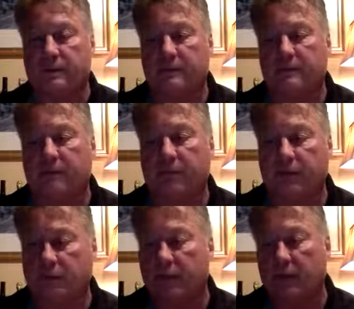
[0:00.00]
very
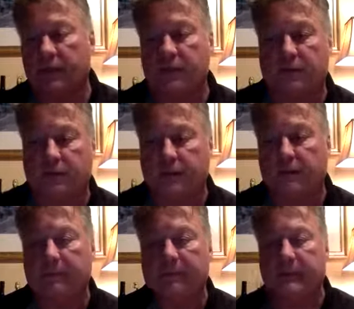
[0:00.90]
well integrated.
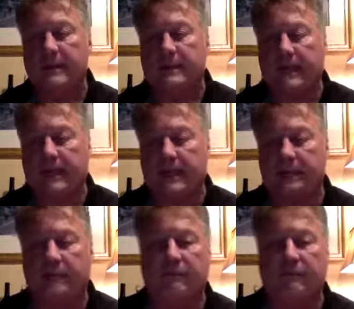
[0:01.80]
Tannin,